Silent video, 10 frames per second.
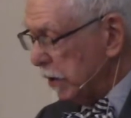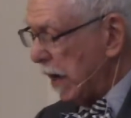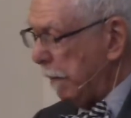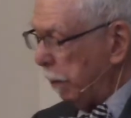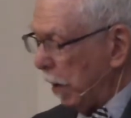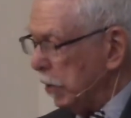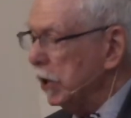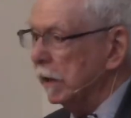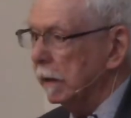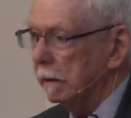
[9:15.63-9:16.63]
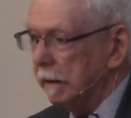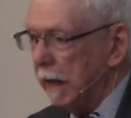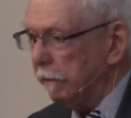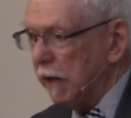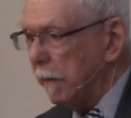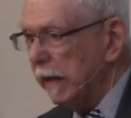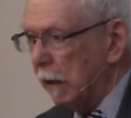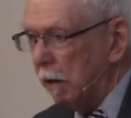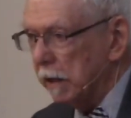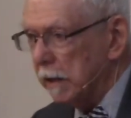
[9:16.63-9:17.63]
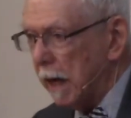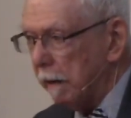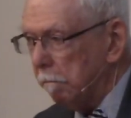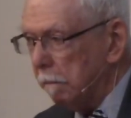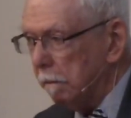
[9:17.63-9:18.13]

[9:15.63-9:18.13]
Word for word: same person kept coming all the time.